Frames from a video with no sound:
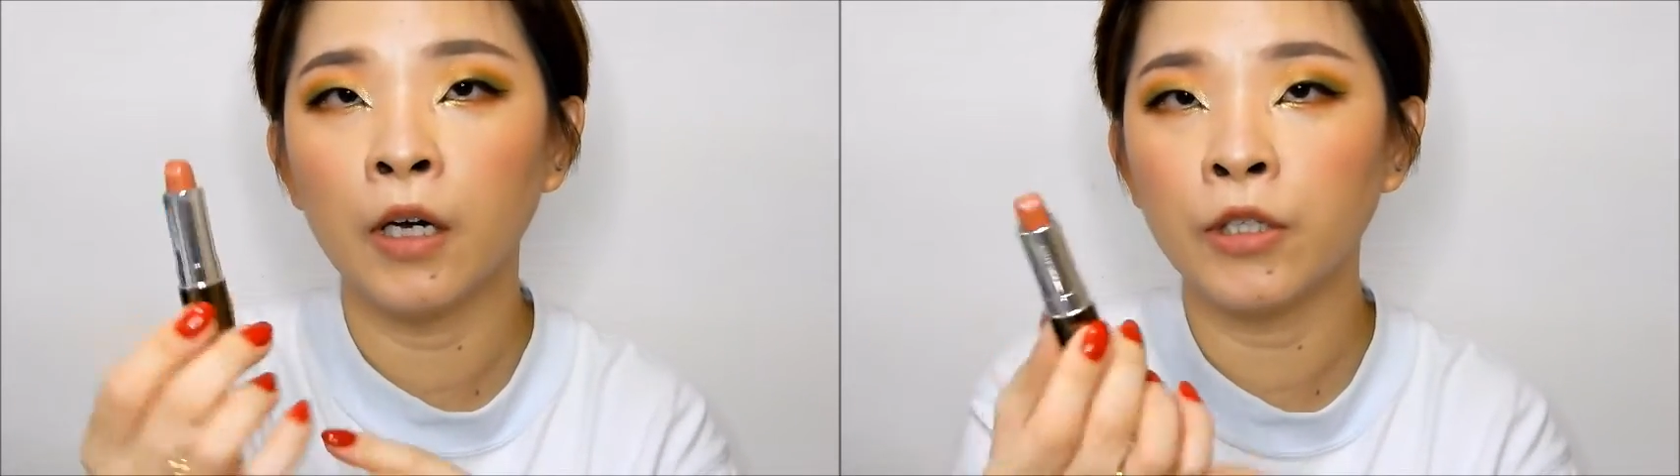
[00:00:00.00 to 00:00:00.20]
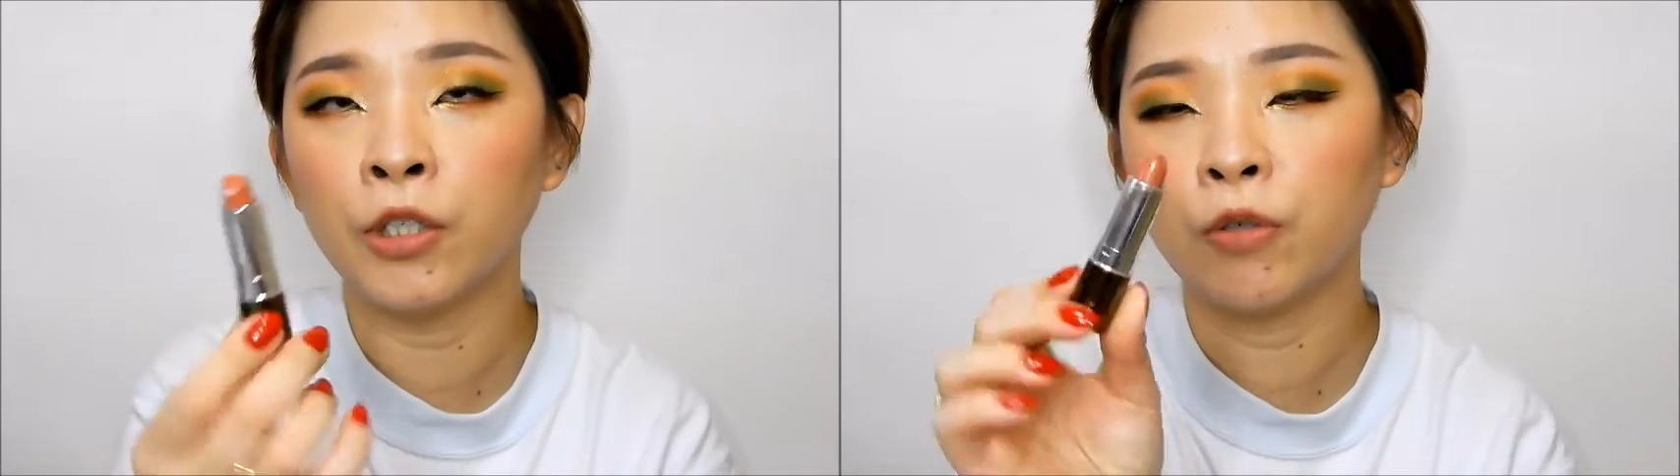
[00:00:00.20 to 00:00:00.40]

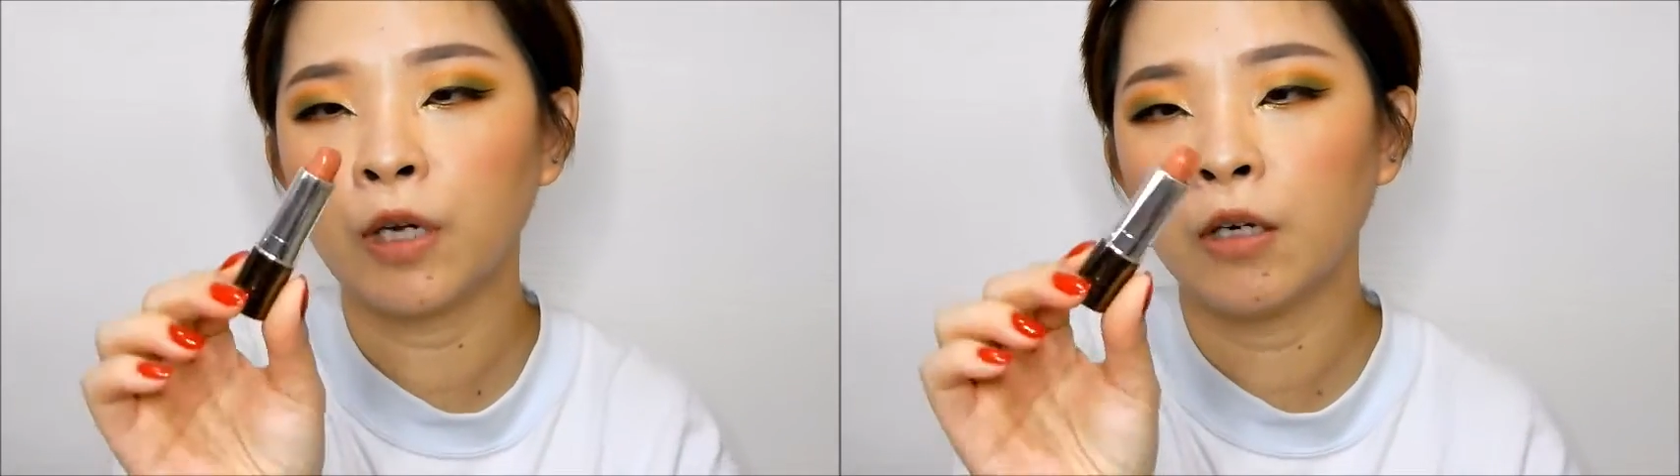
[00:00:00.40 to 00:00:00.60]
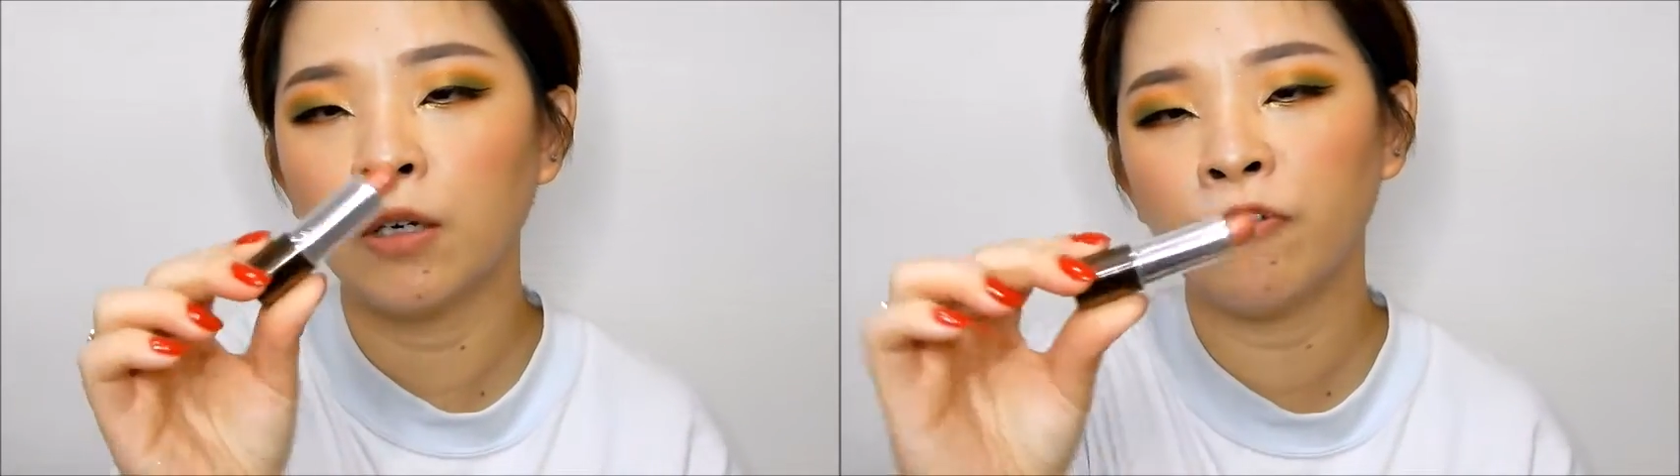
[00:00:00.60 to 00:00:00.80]
nude
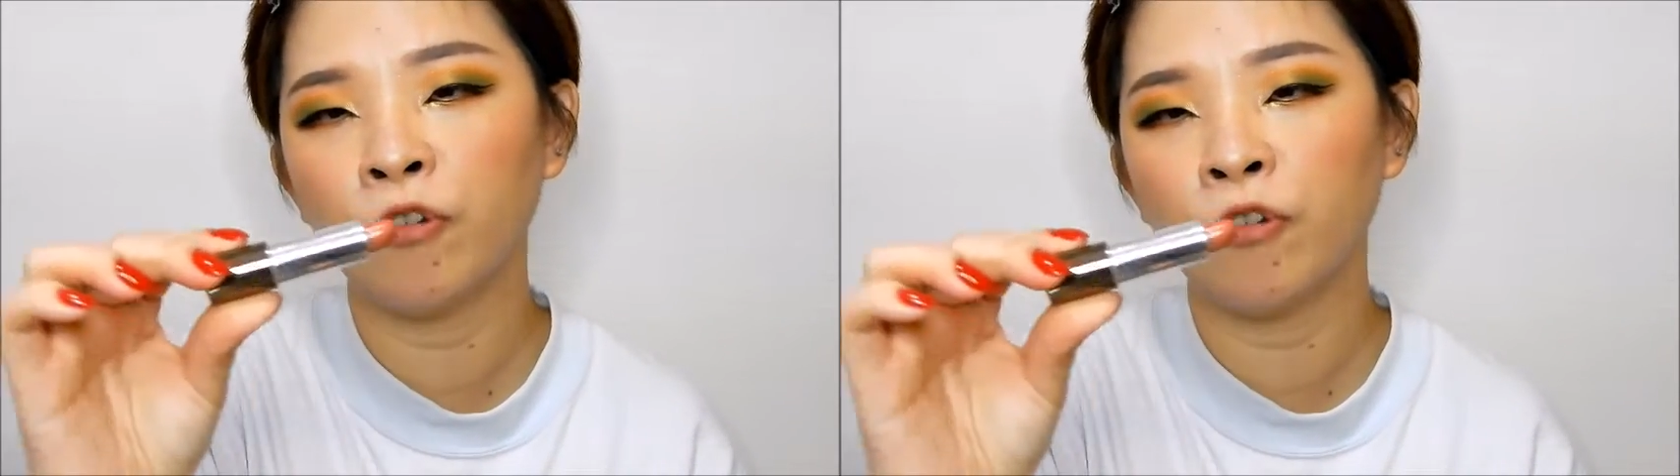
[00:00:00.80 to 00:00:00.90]
color